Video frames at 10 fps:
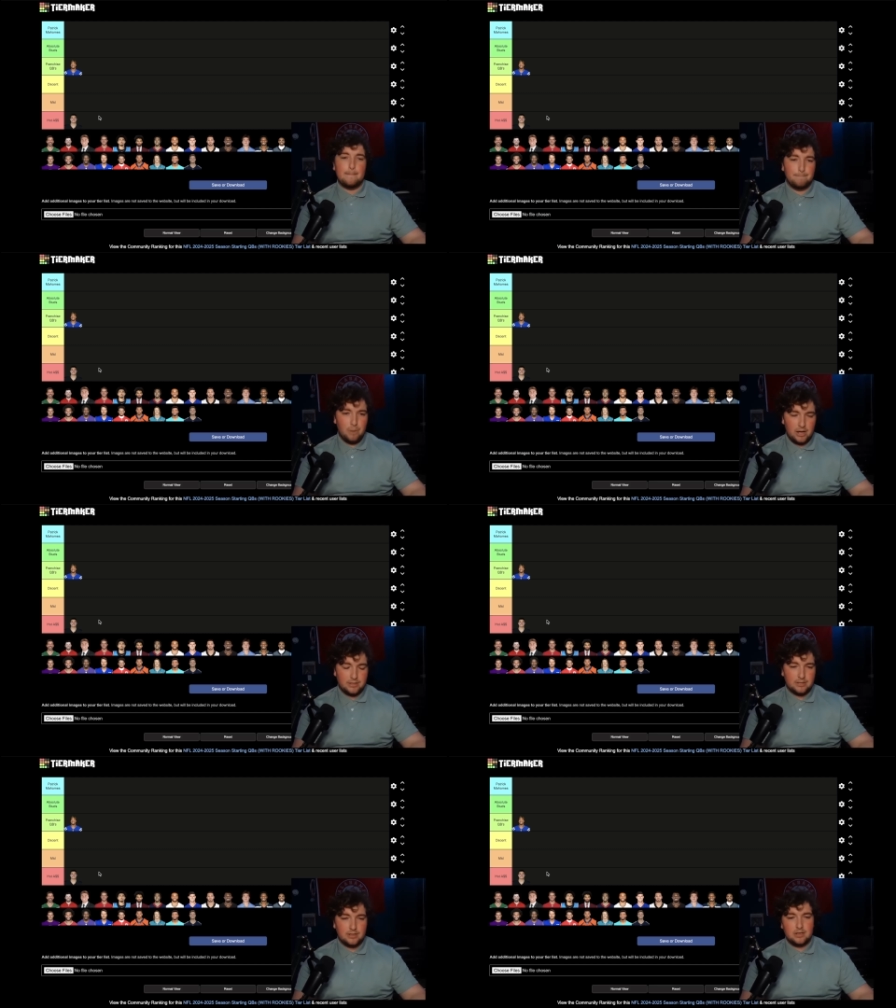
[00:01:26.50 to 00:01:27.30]

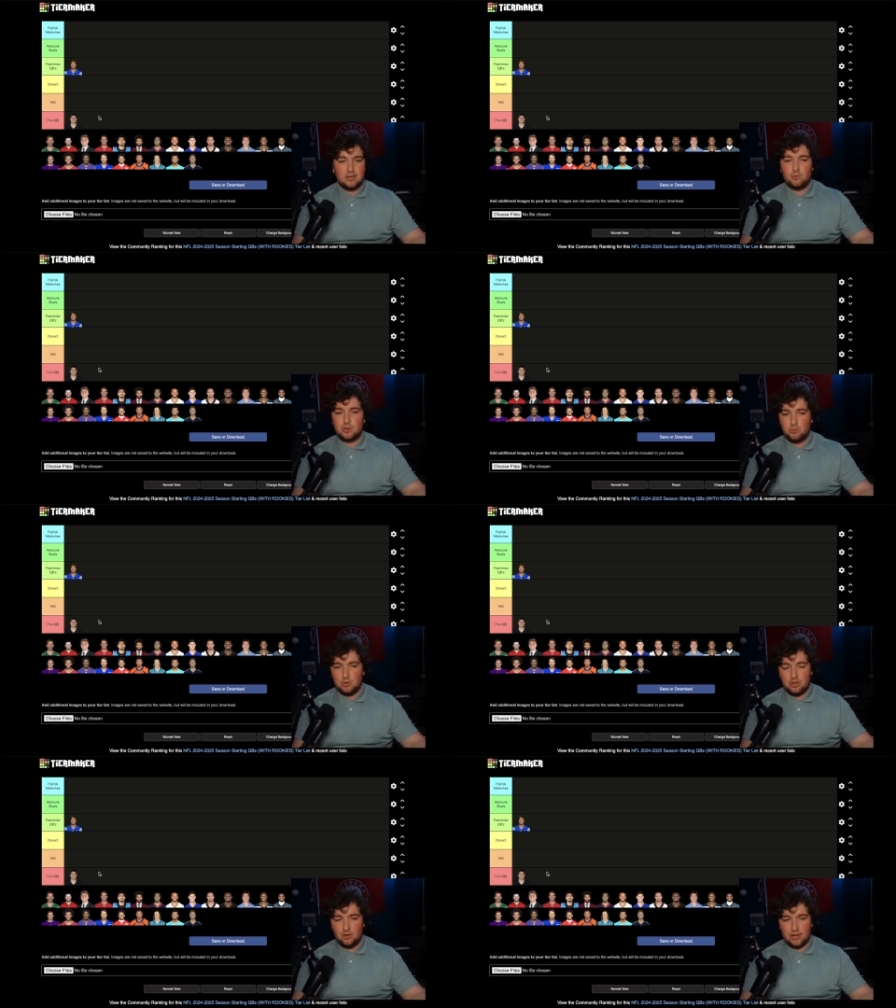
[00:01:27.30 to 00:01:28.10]
But when you
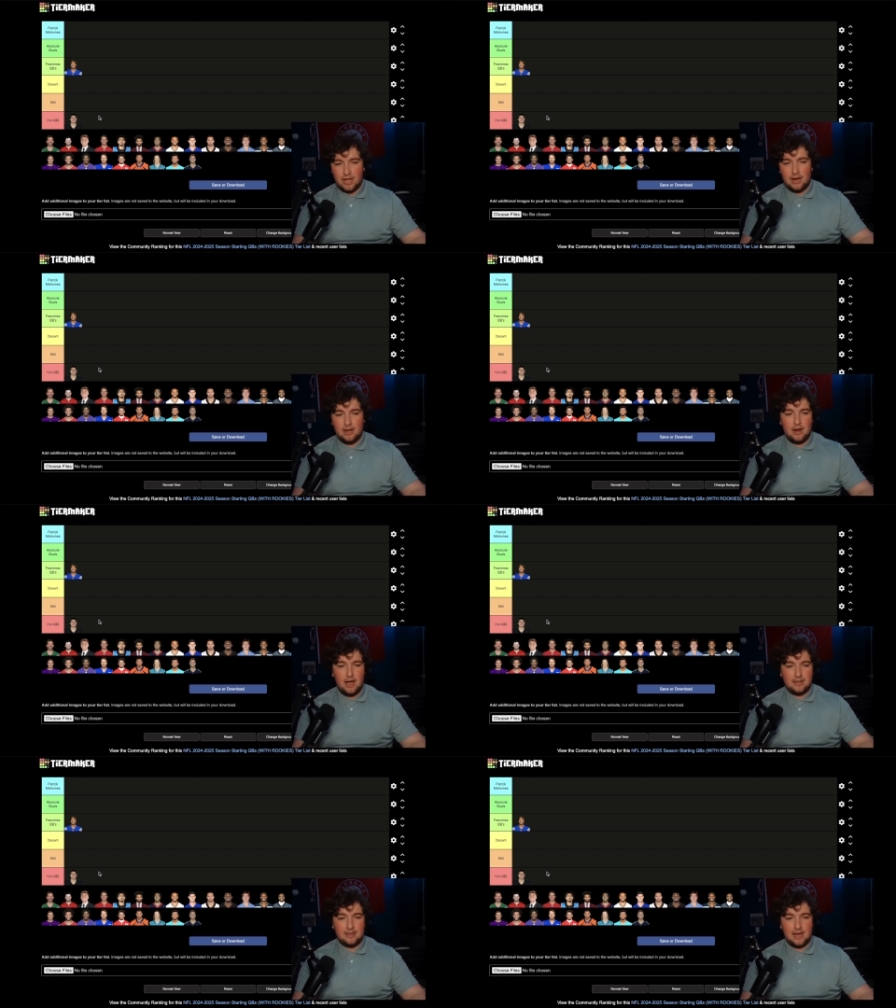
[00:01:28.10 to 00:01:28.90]
really look at it,
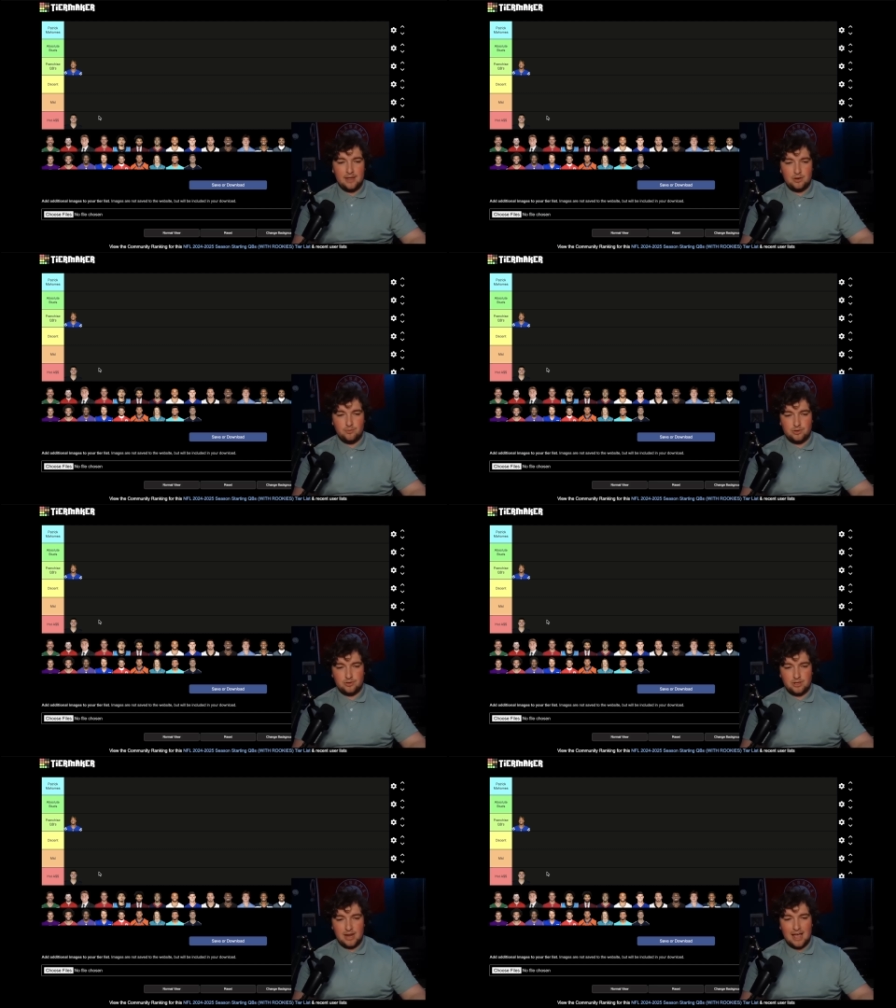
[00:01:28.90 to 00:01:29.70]
I think Anthony
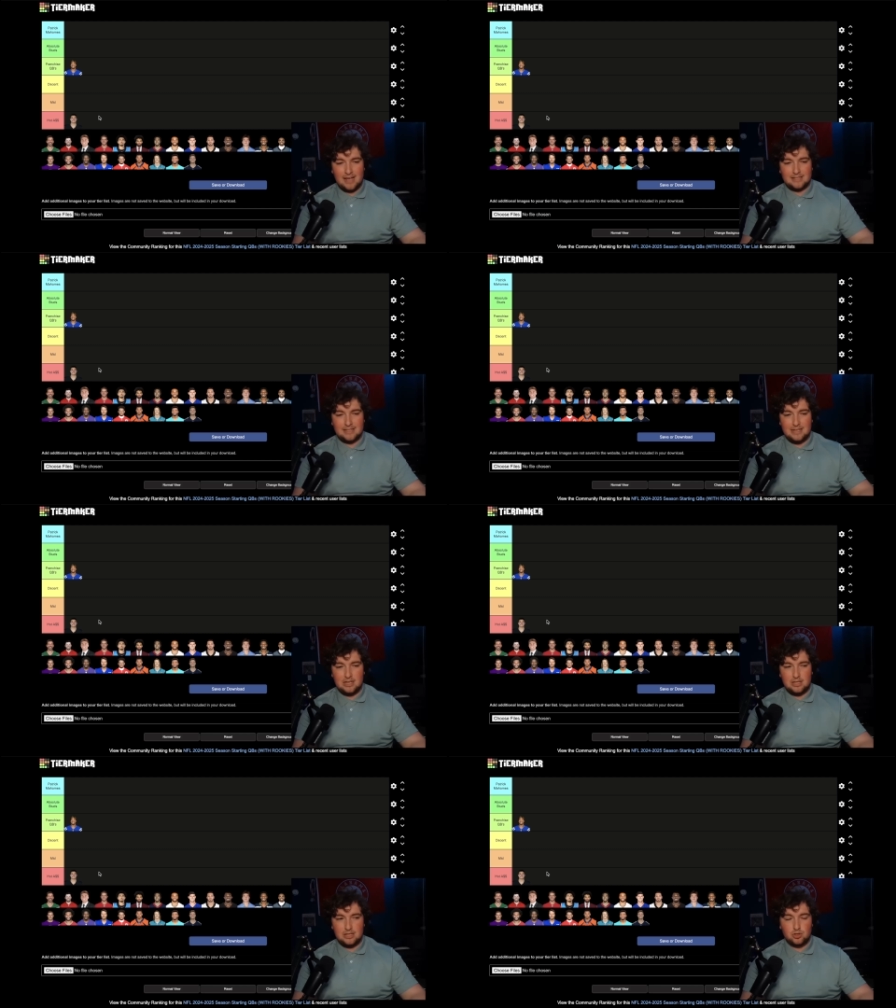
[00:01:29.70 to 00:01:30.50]
Richardson has the
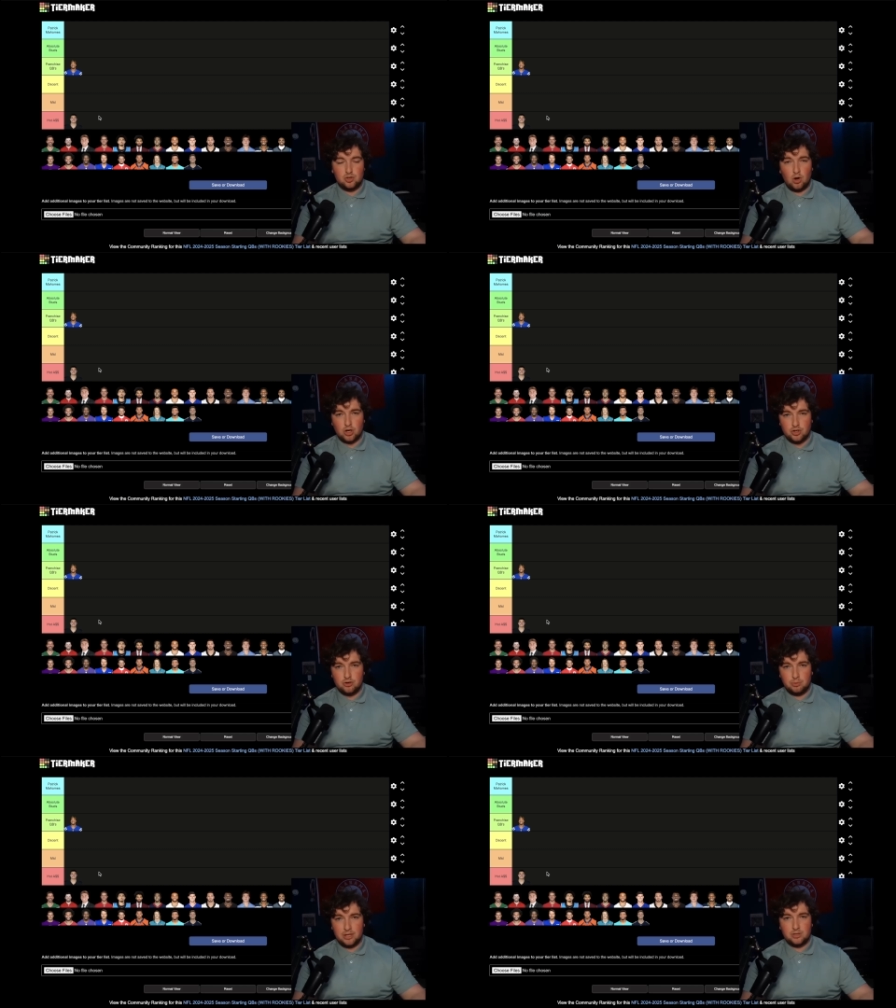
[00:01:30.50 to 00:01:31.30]
structure
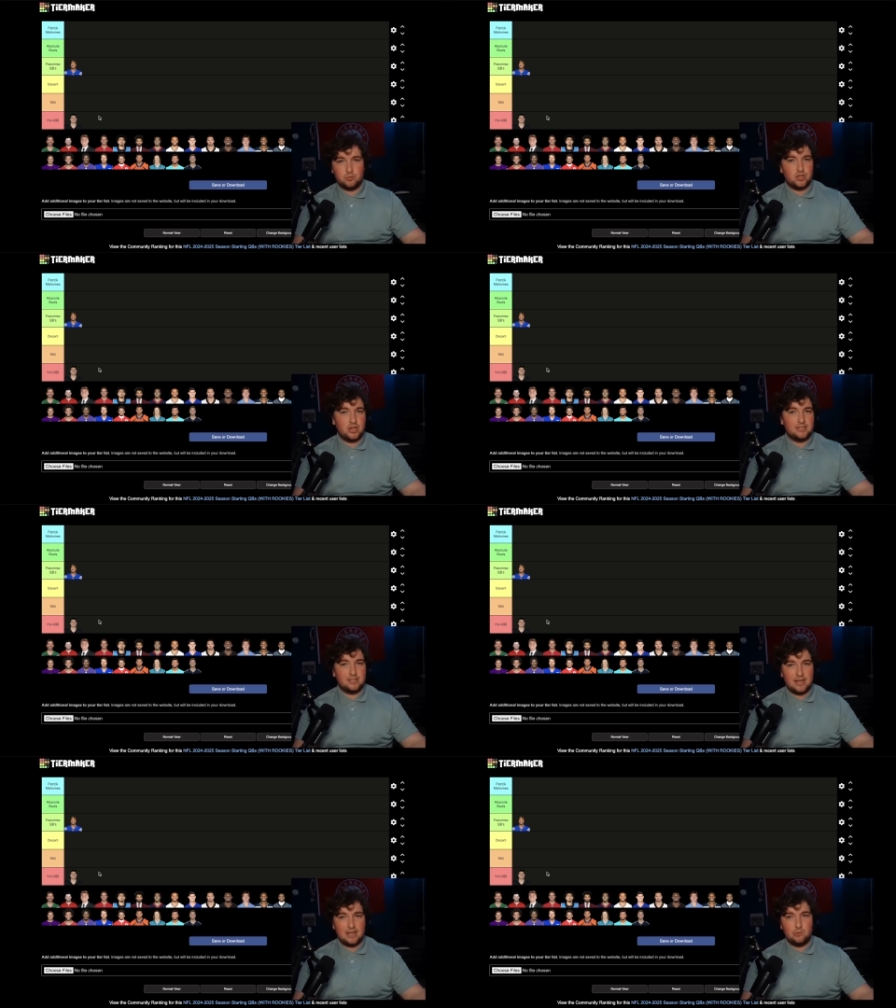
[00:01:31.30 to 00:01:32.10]
in place with Shane
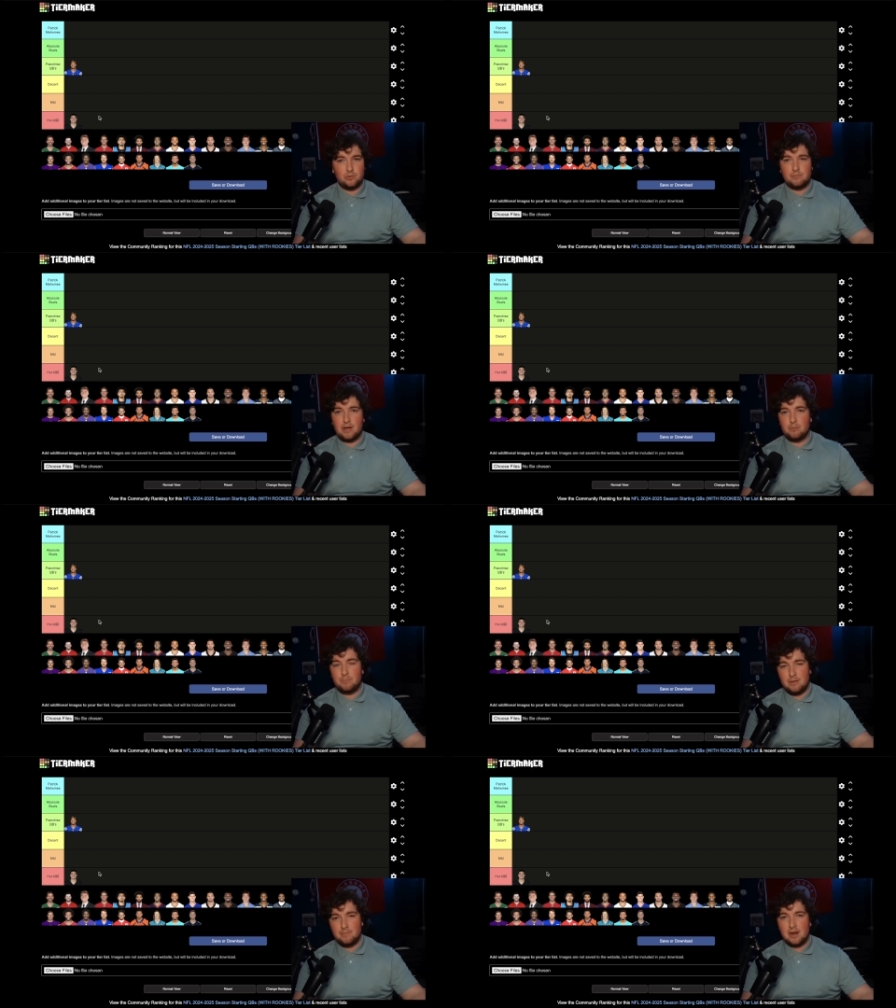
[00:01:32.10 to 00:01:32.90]
Steichen, with Michael
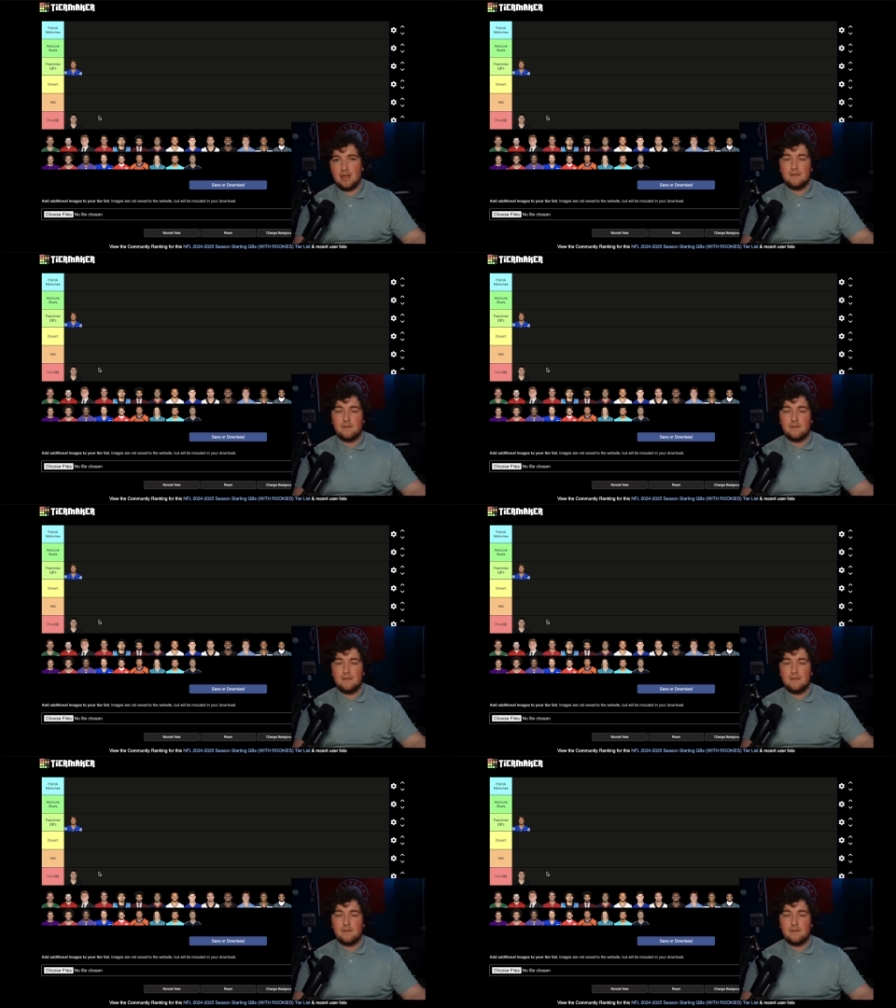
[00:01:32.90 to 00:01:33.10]
Pittman.